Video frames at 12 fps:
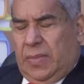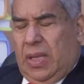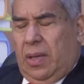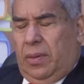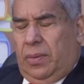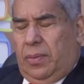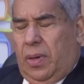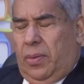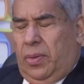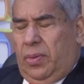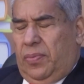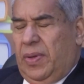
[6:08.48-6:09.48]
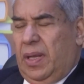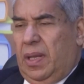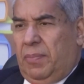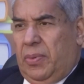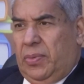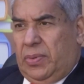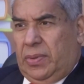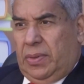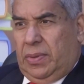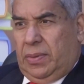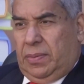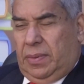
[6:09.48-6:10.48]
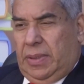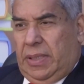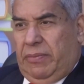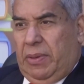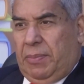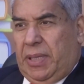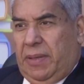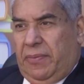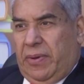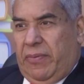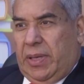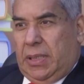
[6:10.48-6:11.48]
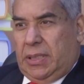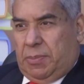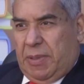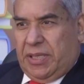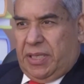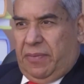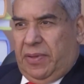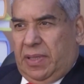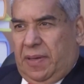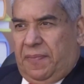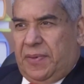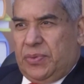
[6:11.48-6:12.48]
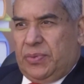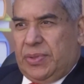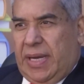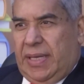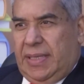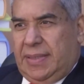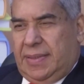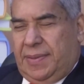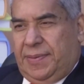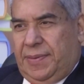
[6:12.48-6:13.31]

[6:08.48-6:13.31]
How do you feel about the development of Gwadar, especially with reference to Chinese?